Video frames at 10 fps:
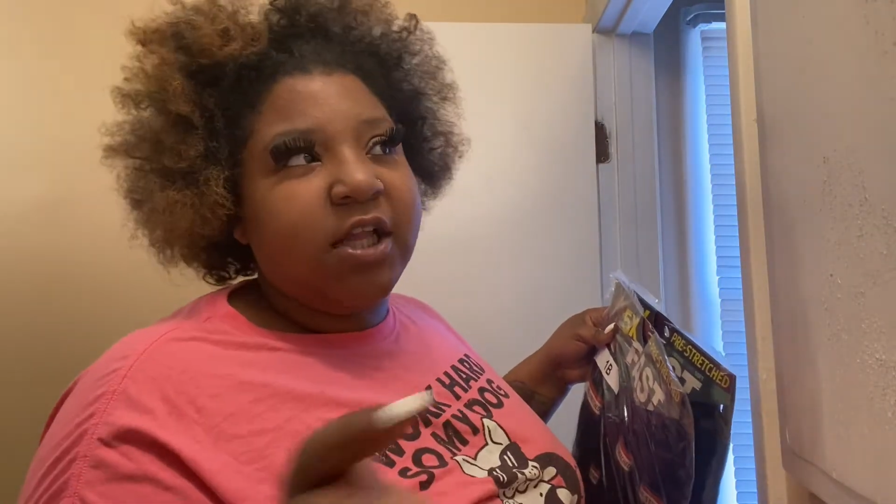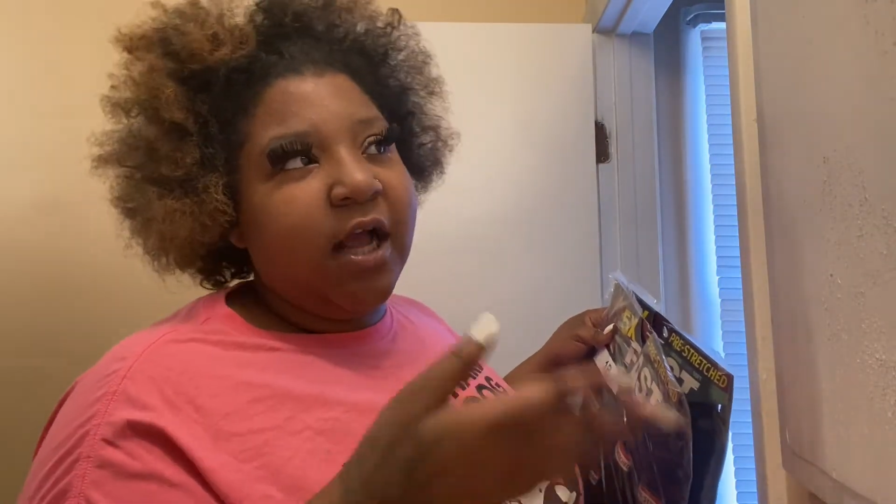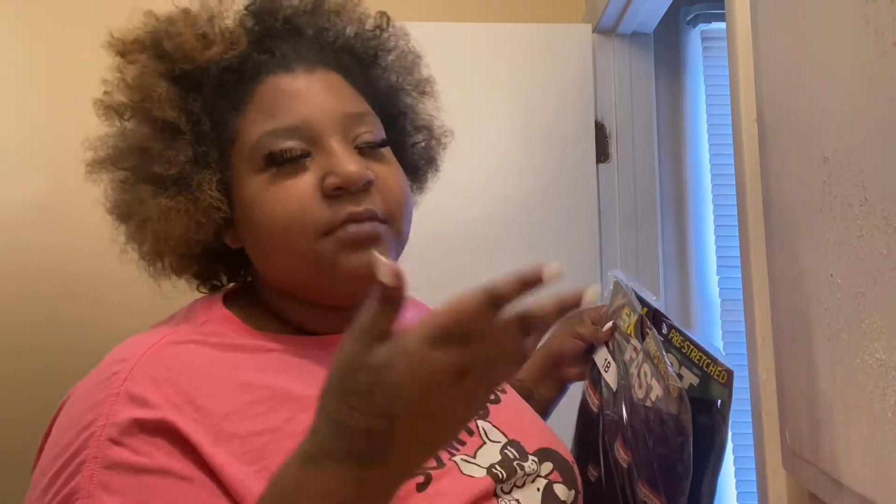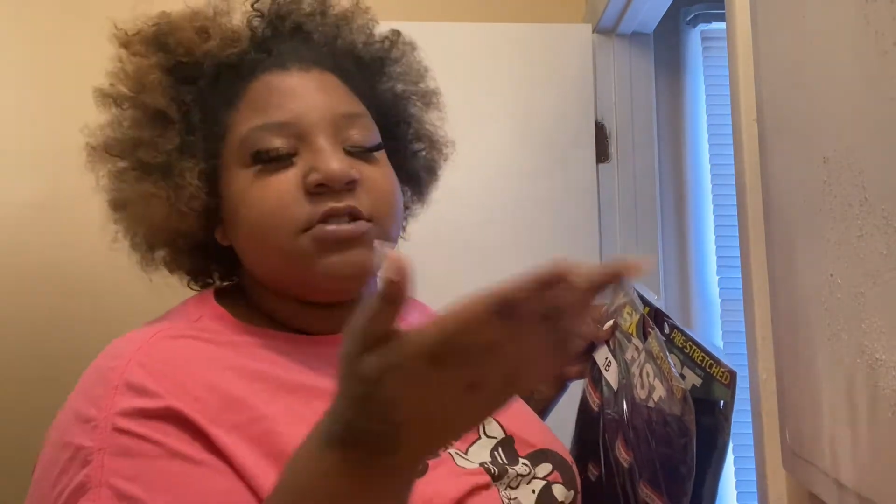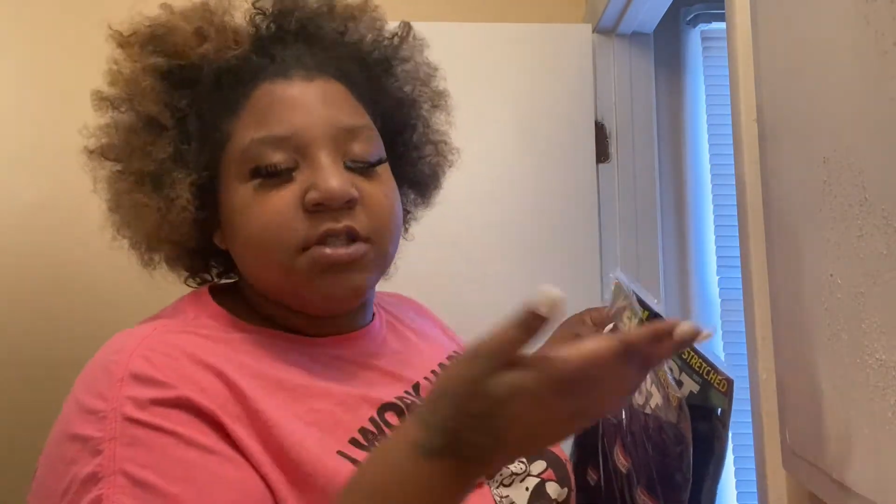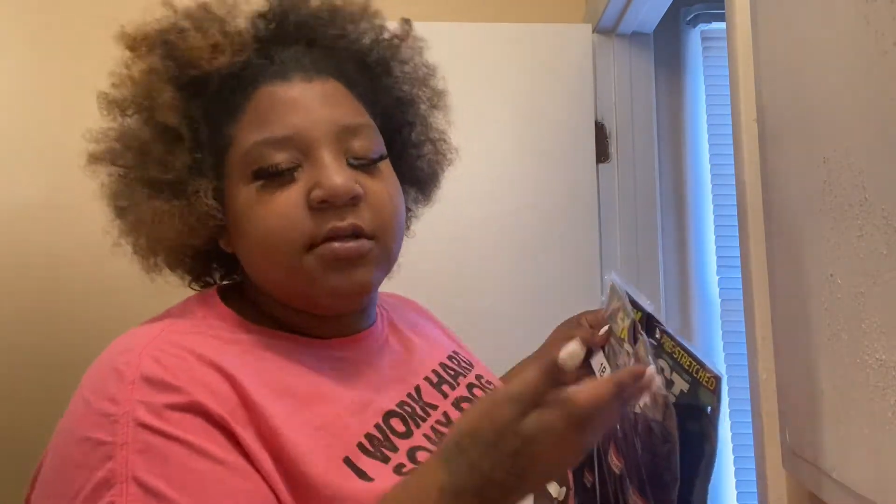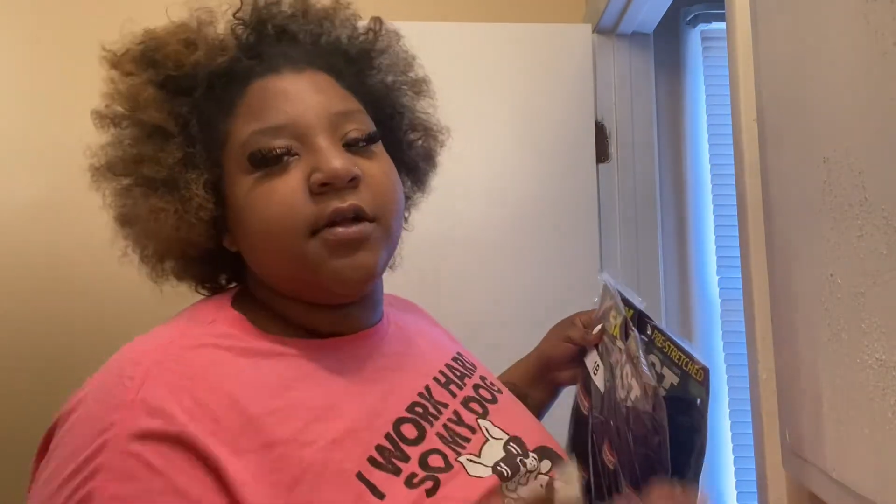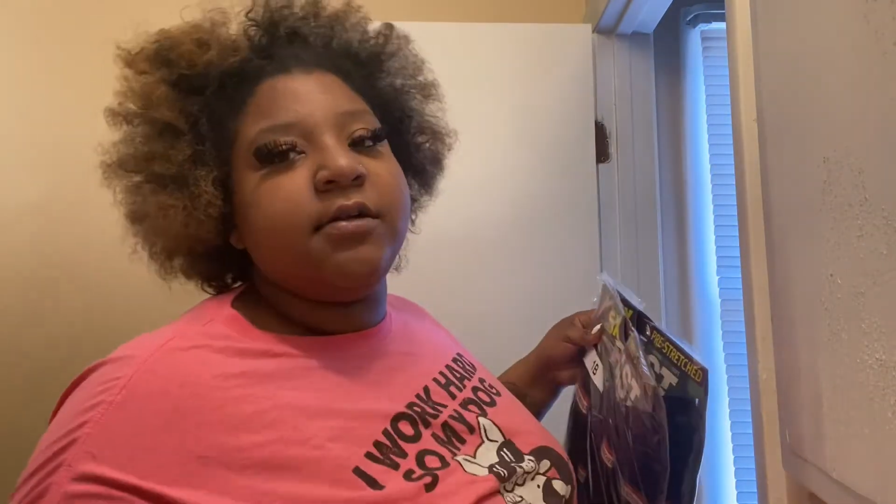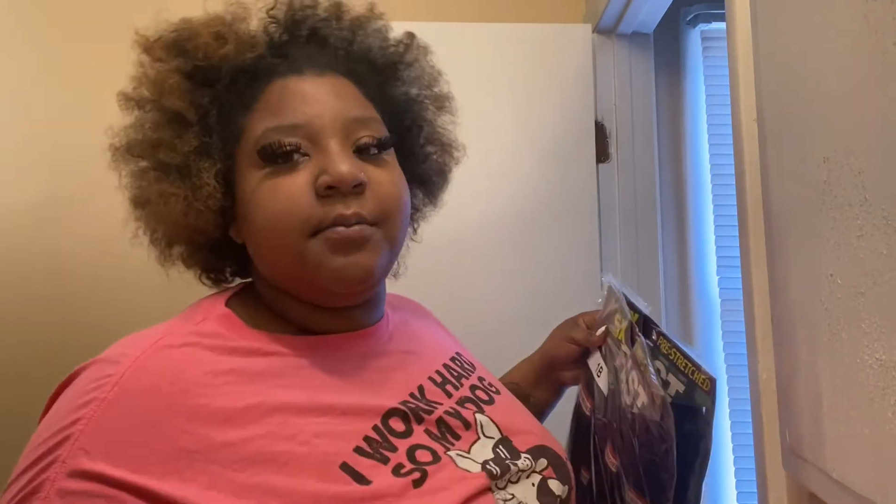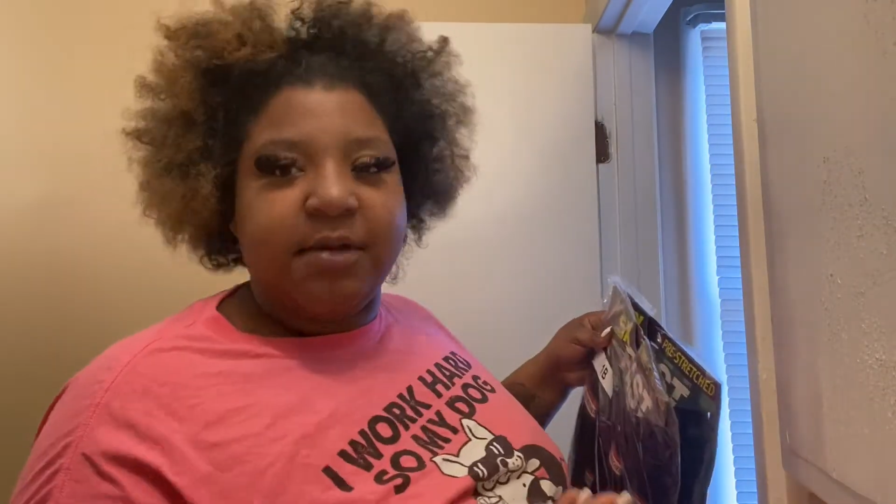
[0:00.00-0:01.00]
that I'm still
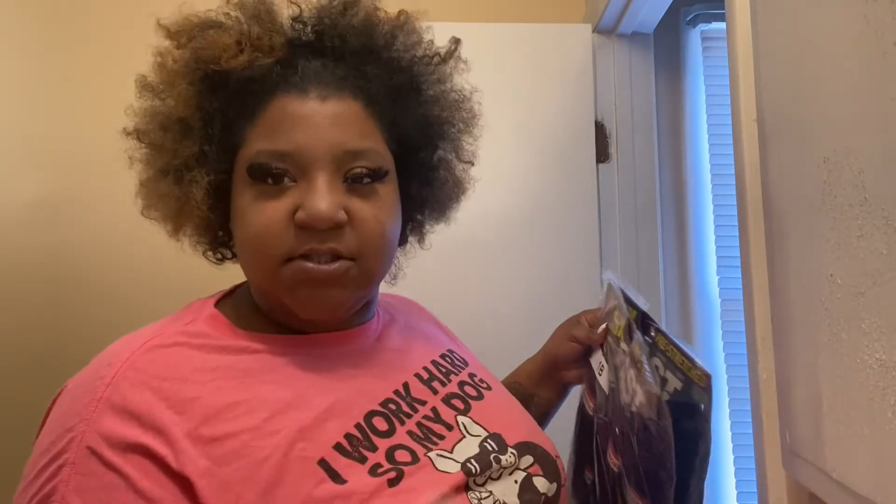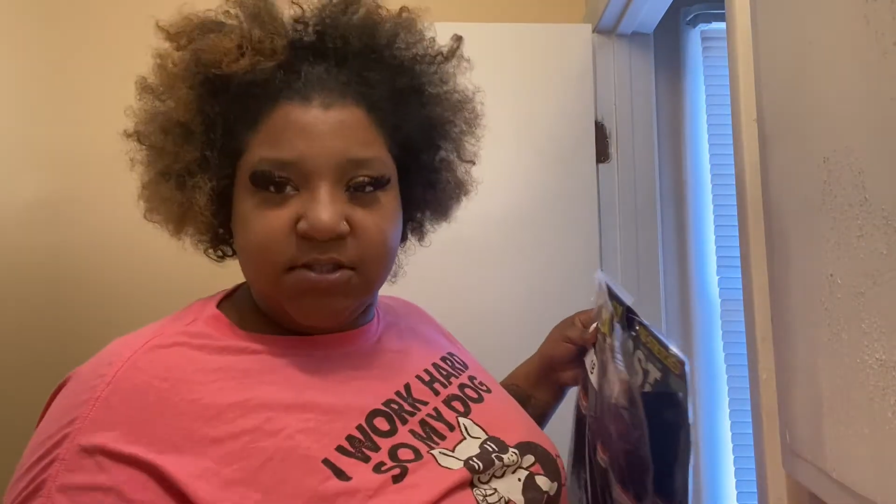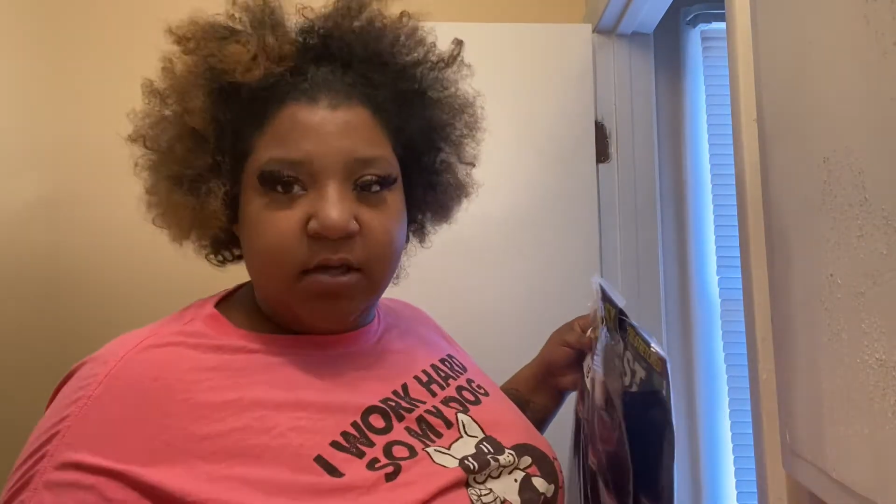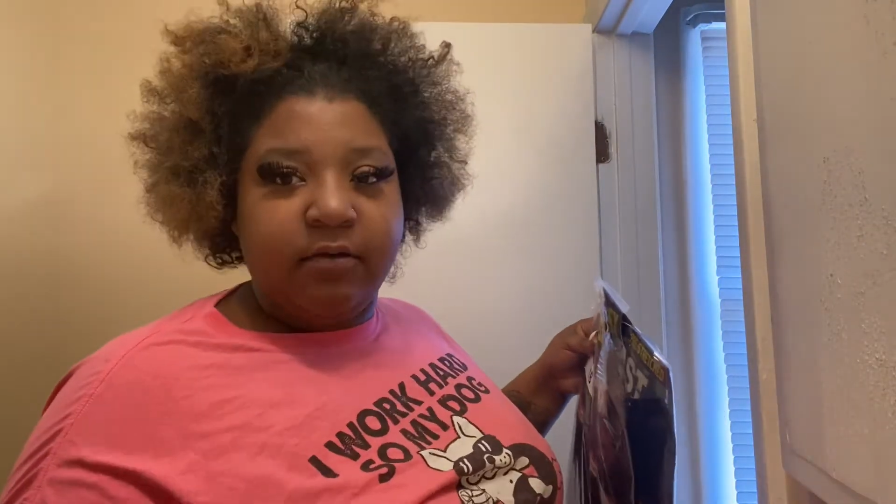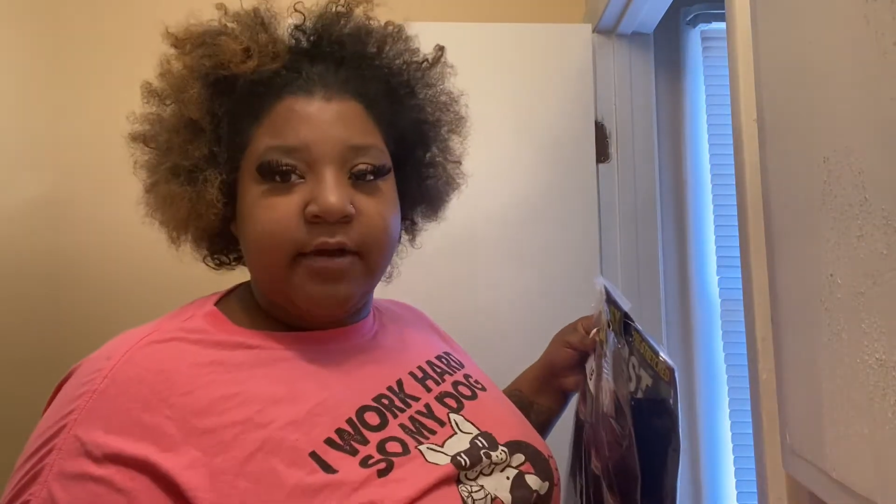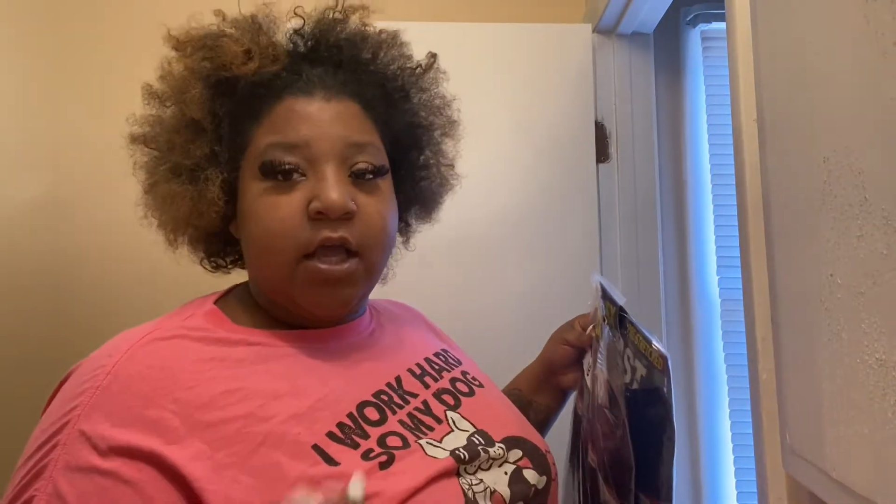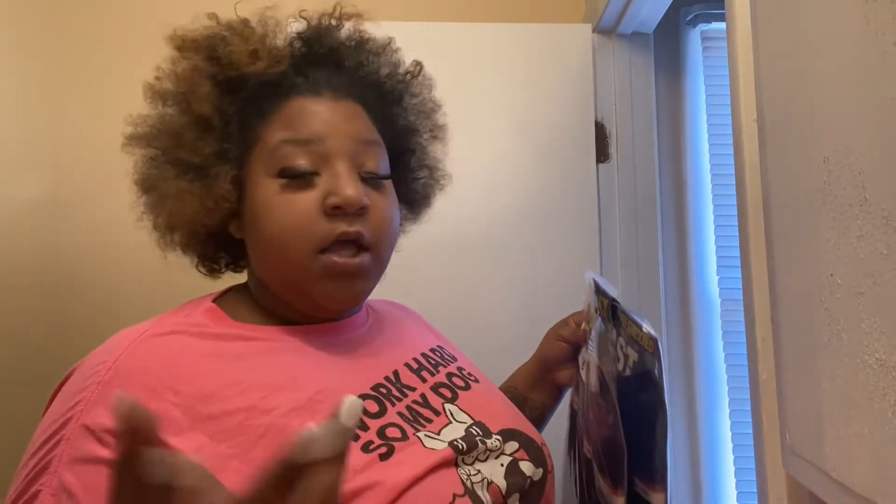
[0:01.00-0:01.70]
learning myself.